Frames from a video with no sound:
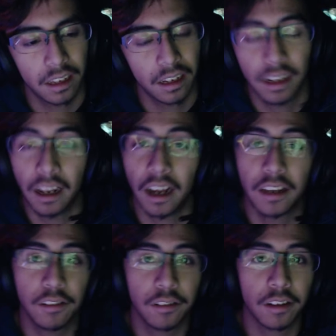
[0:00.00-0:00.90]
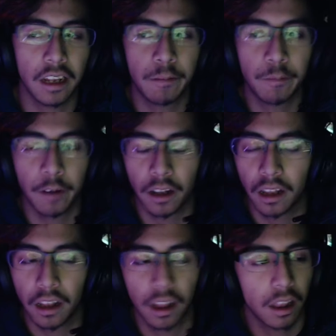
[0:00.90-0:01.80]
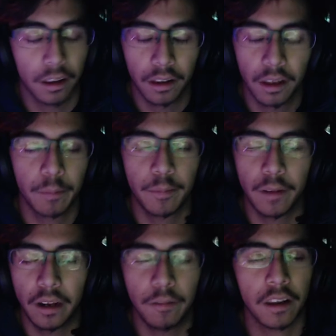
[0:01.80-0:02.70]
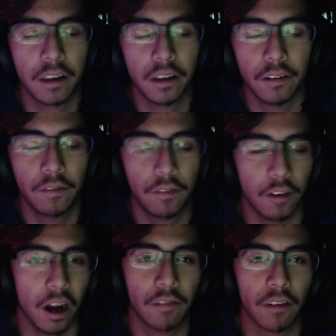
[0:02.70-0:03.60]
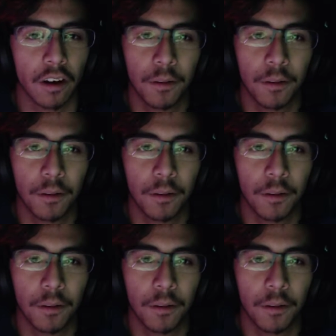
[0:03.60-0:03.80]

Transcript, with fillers: that username will be with you forever